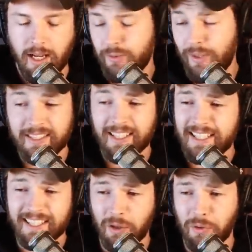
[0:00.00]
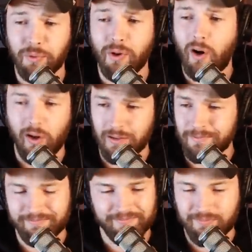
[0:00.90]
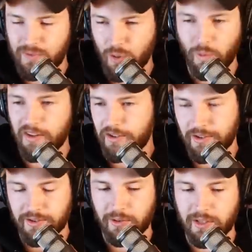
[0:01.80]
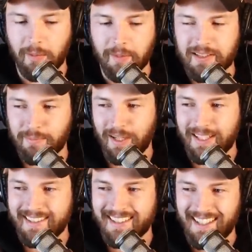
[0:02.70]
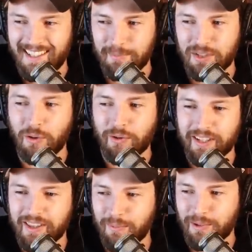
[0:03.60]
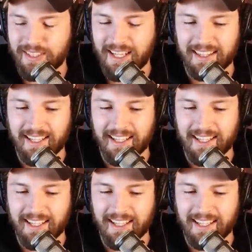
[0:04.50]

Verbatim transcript: Uh, granted, I didn't go through all two hundred or so comments, but majority of them were